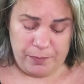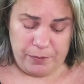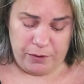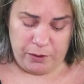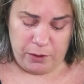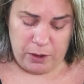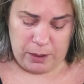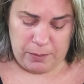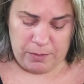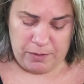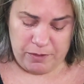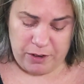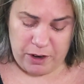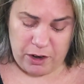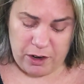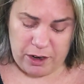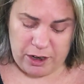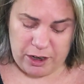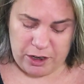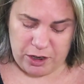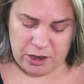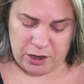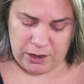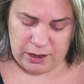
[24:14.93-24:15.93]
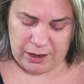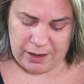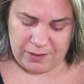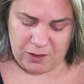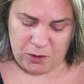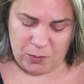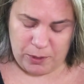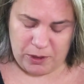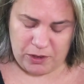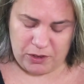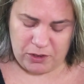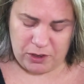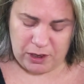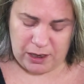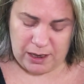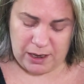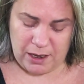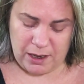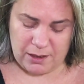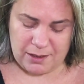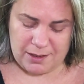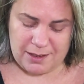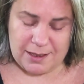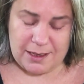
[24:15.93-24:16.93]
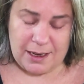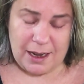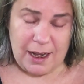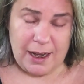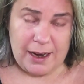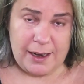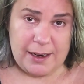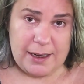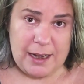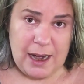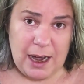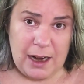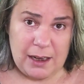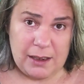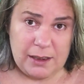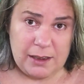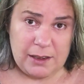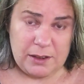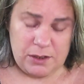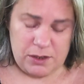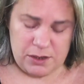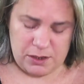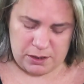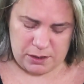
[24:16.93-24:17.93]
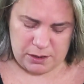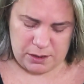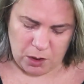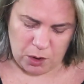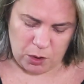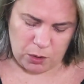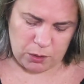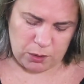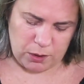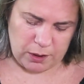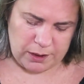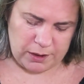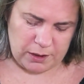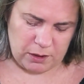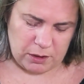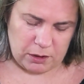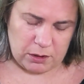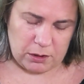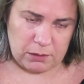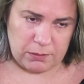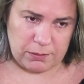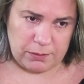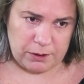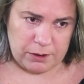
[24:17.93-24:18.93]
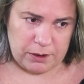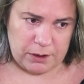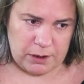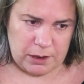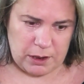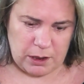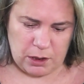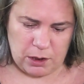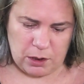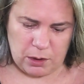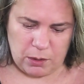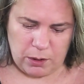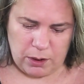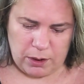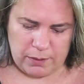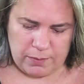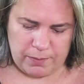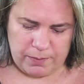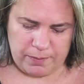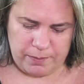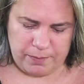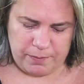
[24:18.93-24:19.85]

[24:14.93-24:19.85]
so I'm very curious, especially an undyed Gotland or an all-over color